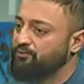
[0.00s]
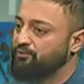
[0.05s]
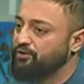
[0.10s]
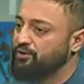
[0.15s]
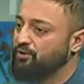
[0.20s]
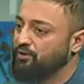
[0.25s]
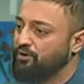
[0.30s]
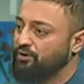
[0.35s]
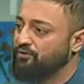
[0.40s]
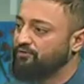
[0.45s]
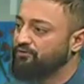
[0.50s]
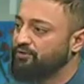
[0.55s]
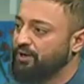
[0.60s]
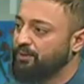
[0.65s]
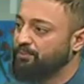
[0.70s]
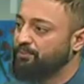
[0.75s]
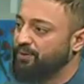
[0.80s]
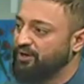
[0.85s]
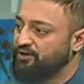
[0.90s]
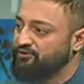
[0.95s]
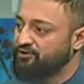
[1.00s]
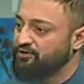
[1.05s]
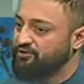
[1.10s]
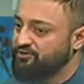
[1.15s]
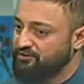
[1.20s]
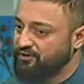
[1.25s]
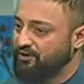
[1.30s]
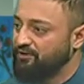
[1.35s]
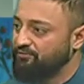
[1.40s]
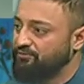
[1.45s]
them with all of that basic
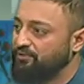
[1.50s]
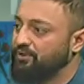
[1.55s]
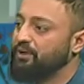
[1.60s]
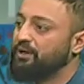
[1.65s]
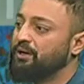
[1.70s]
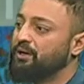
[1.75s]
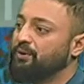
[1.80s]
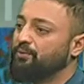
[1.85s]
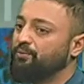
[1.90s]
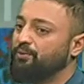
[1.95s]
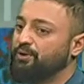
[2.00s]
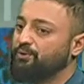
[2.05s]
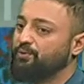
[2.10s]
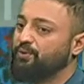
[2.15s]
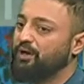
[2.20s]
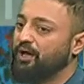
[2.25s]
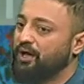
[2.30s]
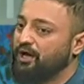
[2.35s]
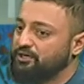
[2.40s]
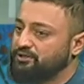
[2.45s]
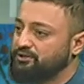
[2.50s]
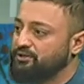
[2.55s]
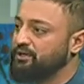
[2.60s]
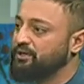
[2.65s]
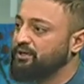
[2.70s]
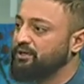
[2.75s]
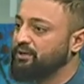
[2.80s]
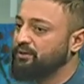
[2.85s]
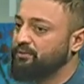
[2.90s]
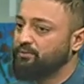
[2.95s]
stuff, which will
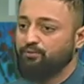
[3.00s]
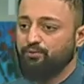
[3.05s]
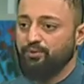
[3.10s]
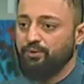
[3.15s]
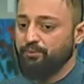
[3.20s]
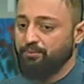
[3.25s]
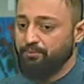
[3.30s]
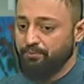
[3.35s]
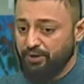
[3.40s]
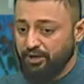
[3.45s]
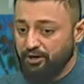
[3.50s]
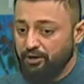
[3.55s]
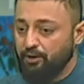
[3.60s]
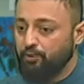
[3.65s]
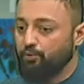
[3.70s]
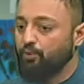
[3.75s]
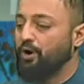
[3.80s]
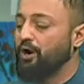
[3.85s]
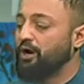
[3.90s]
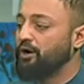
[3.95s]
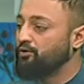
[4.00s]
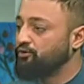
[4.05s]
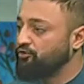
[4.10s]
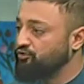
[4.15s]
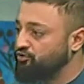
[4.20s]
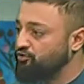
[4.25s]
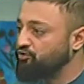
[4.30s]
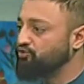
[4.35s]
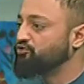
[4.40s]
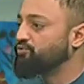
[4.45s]
actually be required or
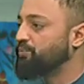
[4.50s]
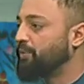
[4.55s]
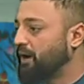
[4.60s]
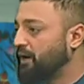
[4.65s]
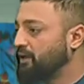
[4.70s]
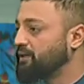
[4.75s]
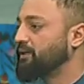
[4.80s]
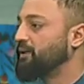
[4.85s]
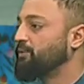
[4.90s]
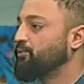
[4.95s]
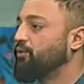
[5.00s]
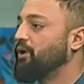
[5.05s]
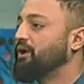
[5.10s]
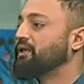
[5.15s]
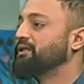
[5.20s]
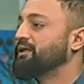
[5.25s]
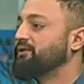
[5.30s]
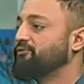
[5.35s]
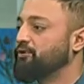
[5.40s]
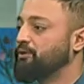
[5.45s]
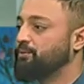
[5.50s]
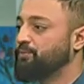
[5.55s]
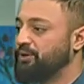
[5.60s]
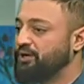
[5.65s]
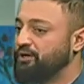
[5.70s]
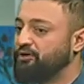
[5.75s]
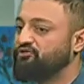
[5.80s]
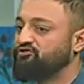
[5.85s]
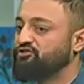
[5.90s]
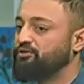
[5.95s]
used by them while they will
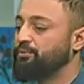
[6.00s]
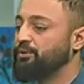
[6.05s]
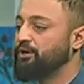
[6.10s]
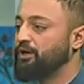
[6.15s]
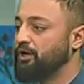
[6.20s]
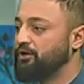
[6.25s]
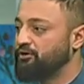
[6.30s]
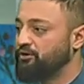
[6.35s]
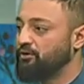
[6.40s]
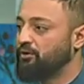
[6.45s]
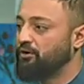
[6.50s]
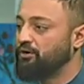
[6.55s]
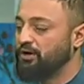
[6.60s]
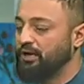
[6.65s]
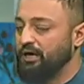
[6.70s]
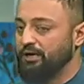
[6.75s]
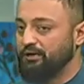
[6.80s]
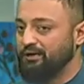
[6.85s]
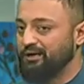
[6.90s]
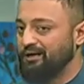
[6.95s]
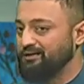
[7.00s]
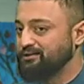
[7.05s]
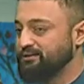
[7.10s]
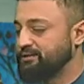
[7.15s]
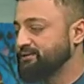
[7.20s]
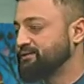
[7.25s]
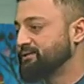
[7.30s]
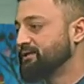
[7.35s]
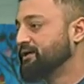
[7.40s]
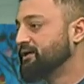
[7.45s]
be disseminating online
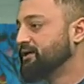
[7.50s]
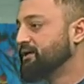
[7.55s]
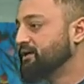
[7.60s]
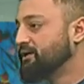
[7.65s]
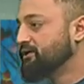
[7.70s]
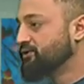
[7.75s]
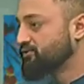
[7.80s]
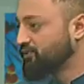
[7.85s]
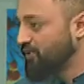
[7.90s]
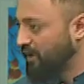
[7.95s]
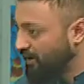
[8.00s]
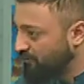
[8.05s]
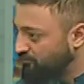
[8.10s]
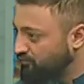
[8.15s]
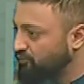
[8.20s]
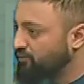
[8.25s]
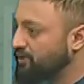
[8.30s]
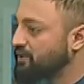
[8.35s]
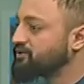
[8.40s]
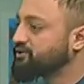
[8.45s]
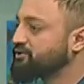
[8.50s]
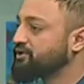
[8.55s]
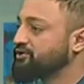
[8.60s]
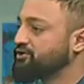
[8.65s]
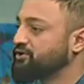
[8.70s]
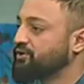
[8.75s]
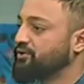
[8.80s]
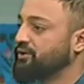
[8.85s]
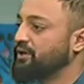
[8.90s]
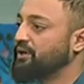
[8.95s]
classes. So have you done
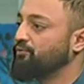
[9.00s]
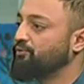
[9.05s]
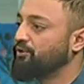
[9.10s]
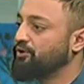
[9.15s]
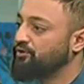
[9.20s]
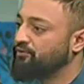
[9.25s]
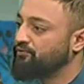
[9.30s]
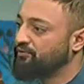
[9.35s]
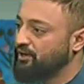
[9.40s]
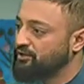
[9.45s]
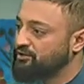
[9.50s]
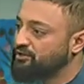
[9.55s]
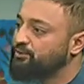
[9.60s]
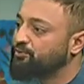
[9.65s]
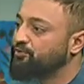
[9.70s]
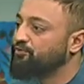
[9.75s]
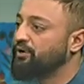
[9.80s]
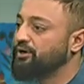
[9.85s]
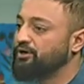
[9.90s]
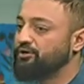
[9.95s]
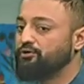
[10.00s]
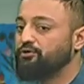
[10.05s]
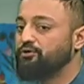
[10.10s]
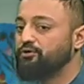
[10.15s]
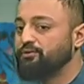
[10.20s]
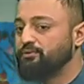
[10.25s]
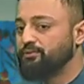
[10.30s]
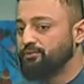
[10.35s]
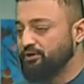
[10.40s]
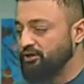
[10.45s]
such a thing where you've actually provided your
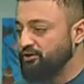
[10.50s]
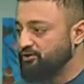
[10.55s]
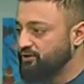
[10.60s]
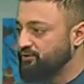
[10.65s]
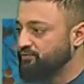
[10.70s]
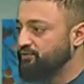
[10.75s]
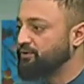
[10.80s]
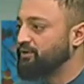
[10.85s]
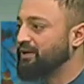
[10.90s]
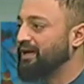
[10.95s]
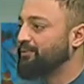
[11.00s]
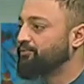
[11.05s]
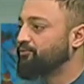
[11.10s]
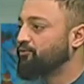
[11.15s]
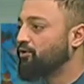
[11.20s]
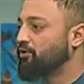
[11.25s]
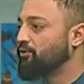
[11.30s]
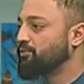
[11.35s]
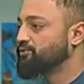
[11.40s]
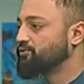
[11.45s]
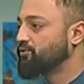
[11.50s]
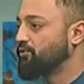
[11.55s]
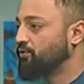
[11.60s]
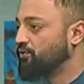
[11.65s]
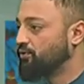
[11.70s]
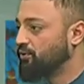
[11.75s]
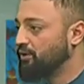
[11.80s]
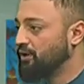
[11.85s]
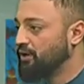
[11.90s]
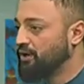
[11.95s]
teachers with laptops
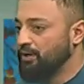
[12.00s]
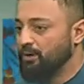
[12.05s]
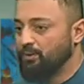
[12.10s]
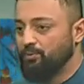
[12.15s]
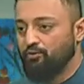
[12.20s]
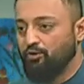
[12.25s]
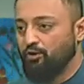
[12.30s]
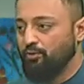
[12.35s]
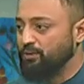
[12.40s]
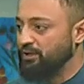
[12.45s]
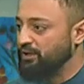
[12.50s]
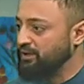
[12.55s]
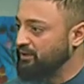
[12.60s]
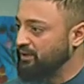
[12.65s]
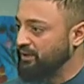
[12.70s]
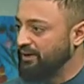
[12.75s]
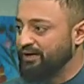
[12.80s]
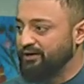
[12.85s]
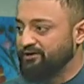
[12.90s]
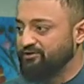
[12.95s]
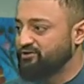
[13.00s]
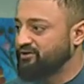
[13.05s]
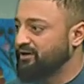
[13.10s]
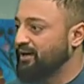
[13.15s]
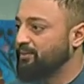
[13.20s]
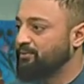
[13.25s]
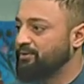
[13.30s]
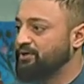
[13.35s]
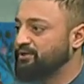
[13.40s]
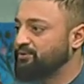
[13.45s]
or probably the latest
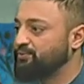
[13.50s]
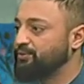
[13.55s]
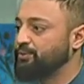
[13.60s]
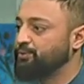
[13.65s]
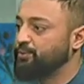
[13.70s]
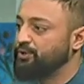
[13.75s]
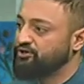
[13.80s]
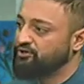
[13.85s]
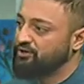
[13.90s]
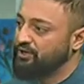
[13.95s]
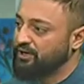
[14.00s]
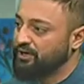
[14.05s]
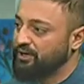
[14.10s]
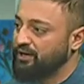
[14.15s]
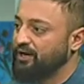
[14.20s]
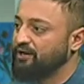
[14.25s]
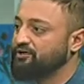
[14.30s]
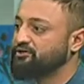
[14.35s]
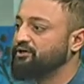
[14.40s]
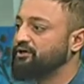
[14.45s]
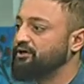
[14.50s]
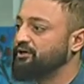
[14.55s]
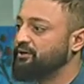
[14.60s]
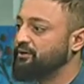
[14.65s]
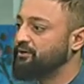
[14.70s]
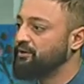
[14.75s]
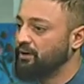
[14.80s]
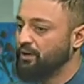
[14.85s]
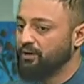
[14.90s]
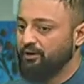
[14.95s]
tablets with which they can
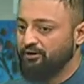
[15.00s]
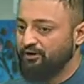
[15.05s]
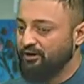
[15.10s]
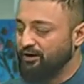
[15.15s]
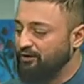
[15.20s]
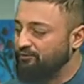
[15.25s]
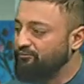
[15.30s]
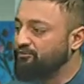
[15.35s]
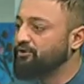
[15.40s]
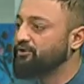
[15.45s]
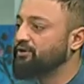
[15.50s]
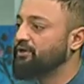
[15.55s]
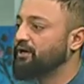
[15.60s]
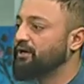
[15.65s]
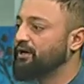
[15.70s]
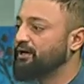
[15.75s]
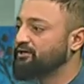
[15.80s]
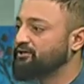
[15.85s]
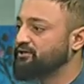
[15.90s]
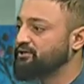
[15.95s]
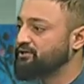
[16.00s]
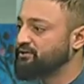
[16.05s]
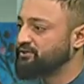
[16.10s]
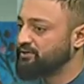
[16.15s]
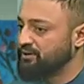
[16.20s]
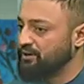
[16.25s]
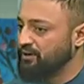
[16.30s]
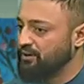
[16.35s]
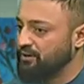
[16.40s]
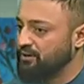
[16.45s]
actually deliver their lectures
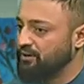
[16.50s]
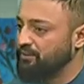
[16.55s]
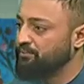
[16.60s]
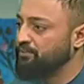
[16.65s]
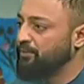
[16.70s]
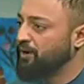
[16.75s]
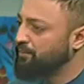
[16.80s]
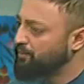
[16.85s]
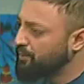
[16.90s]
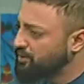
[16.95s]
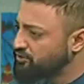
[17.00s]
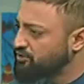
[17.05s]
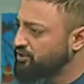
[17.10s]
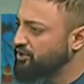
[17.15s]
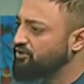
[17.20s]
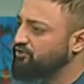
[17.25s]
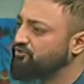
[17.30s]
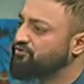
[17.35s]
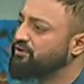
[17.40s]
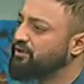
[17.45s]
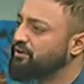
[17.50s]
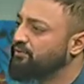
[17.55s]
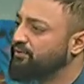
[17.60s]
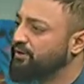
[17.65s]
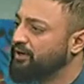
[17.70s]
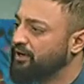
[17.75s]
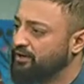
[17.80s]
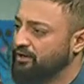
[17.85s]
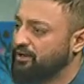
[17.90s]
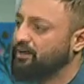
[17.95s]
in a much easier
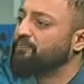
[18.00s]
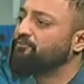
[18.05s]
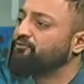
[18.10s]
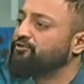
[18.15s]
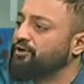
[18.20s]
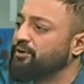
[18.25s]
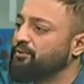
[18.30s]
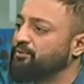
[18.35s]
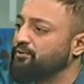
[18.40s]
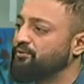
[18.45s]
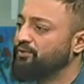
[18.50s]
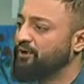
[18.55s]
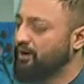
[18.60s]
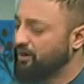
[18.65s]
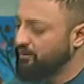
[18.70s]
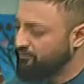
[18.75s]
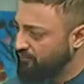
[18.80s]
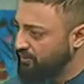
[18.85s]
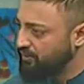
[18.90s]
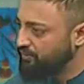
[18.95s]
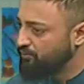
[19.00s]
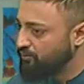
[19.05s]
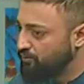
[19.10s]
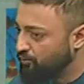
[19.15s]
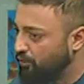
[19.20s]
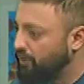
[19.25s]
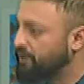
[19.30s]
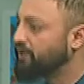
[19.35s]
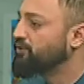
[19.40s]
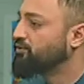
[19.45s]
way and a comfortable way? Are we
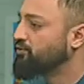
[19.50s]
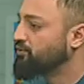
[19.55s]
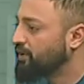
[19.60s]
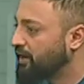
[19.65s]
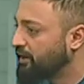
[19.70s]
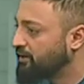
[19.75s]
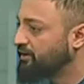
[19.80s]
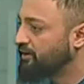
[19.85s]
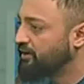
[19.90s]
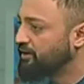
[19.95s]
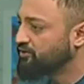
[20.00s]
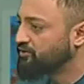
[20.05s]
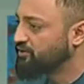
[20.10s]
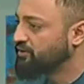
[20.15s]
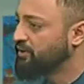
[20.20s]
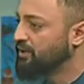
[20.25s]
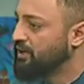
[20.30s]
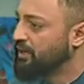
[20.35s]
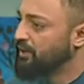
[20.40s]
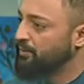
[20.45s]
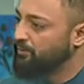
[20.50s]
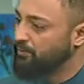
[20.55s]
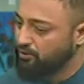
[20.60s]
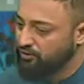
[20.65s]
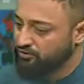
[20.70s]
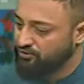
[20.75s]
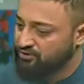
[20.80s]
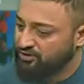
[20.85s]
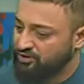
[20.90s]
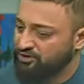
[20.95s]
going into that direction?
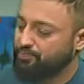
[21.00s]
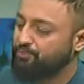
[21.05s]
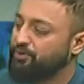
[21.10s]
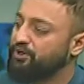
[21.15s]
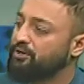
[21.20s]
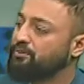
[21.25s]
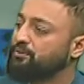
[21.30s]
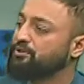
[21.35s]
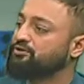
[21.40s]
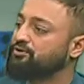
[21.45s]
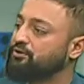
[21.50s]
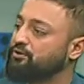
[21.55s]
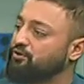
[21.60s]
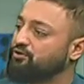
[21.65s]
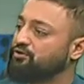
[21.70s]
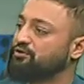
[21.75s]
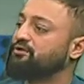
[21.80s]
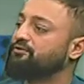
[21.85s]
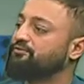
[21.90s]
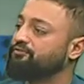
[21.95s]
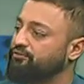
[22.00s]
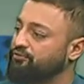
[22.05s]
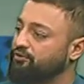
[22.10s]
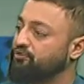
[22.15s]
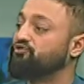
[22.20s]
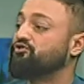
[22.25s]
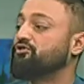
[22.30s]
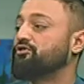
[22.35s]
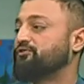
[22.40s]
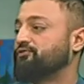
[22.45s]
Because this pretty much looks the
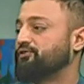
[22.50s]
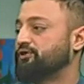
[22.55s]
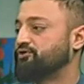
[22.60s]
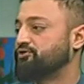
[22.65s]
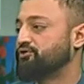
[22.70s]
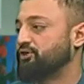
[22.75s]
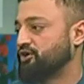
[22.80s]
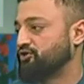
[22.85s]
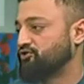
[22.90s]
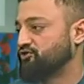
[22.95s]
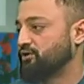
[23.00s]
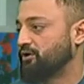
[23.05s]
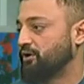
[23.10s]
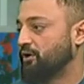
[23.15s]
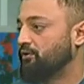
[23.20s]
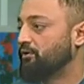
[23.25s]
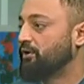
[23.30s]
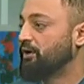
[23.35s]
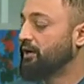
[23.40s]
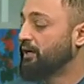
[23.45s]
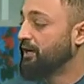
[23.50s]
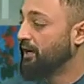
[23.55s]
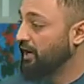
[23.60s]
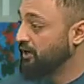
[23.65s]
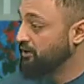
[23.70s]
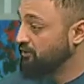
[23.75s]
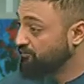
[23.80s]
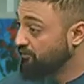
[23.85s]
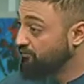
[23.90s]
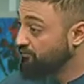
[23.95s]
future of education now.
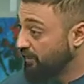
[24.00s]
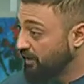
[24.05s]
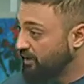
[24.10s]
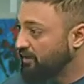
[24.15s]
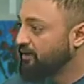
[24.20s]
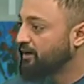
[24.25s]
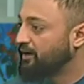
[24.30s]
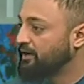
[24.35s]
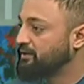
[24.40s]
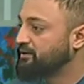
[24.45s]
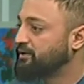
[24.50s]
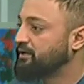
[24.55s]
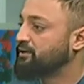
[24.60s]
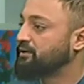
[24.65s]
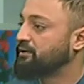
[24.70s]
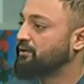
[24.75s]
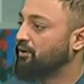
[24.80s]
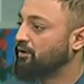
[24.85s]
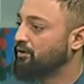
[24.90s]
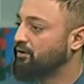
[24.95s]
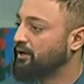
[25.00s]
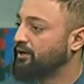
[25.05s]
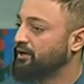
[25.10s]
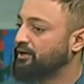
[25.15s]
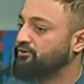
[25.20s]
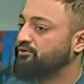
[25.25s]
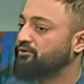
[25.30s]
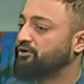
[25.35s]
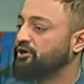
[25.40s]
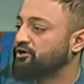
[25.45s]
And you were very right that online
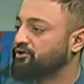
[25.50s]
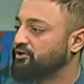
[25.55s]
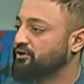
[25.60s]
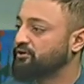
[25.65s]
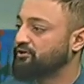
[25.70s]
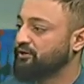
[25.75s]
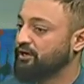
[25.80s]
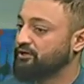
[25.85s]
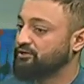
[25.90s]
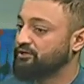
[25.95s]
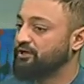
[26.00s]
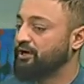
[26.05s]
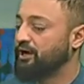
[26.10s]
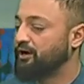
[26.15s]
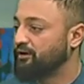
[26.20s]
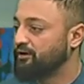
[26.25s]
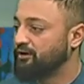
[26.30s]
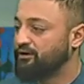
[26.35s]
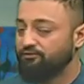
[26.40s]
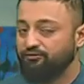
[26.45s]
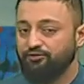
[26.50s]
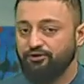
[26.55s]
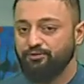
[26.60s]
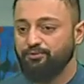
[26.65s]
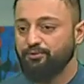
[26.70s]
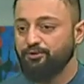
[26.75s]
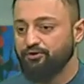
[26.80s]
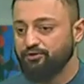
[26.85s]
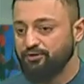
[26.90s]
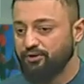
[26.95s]
education has actually had a difference
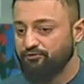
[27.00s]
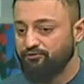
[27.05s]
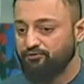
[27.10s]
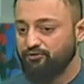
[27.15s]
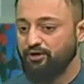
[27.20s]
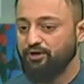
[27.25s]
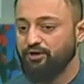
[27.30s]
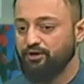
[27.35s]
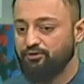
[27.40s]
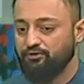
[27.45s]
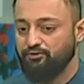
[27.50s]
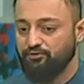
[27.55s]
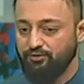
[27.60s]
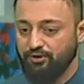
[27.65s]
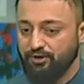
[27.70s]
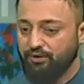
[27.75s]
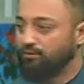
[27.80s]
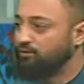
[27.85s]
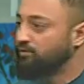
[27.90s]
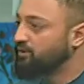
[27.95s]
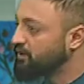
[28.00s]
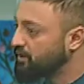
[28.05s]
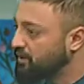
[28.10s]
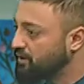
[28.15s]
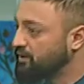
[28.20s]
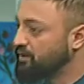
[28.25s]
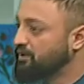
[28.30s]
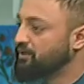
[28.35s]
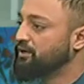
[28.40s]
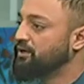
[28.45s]
because I've seen a two-year-old
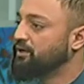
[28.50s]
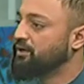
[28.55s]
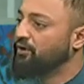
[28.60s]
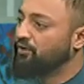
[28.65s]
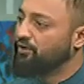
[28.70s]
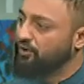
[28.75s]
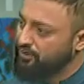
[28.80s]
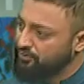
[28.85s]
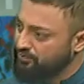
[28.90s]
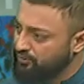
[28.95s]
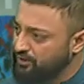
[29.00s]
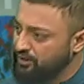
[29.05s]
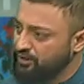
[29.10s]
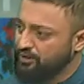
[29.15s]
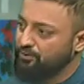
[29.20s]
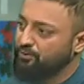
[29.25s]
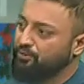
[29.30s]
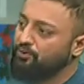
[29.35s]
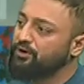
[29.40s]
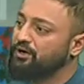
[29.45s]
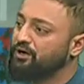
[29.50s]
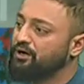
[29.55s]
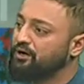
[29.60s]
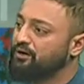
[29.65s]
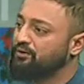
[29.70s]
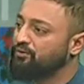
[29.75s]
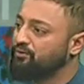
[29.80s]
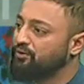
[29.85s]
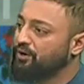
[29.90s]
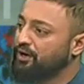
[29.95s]
girl or a three year old
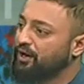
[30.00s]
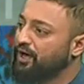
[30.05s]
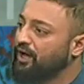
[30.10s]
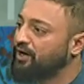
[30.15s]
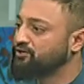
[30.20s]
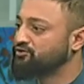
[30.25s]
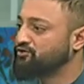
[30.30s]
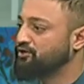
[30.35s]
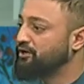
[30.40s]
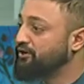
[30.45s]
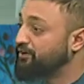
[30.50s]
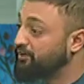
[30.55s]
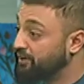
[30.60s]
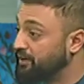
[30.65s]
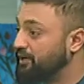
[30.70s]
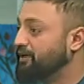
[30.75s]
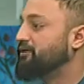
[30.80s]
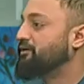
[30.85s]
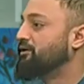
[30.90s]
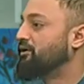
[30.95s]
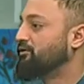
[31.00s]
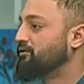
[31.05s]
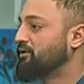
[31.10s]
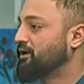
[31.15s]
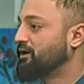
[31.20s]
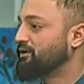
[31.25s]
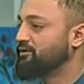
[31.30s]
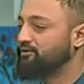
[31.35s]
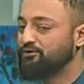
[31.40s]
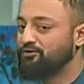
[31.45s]
girl who can actually read now.
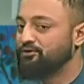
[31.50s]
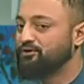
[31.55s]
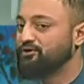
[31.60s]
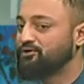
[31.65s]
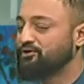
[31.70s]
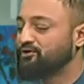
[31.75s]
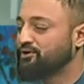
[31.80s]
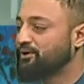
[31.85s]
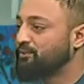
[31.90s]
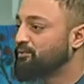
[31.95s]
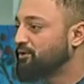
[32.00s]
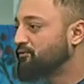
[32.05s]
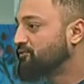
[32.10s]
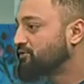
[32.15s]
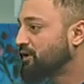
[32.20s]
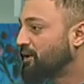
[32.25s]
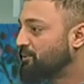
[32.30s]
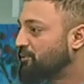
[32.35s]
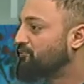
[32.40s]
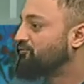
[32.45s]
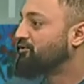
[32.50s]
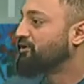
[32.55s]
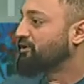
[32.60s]
And you know, this is something which I'm a